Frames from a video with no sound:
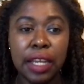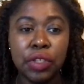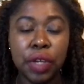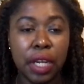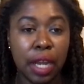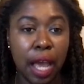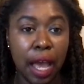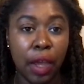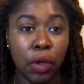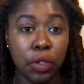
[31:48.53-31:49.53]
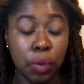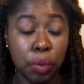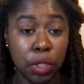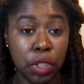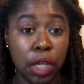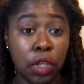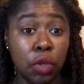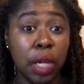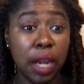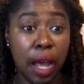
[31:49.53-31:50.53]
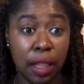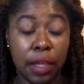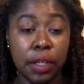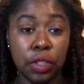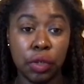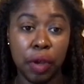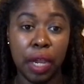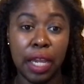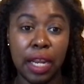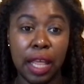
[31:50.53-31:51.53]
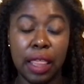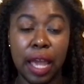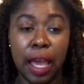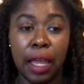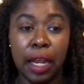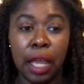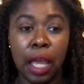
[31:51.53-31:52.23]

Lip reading: Adrienne, I also appreciate you acknowledged, right, that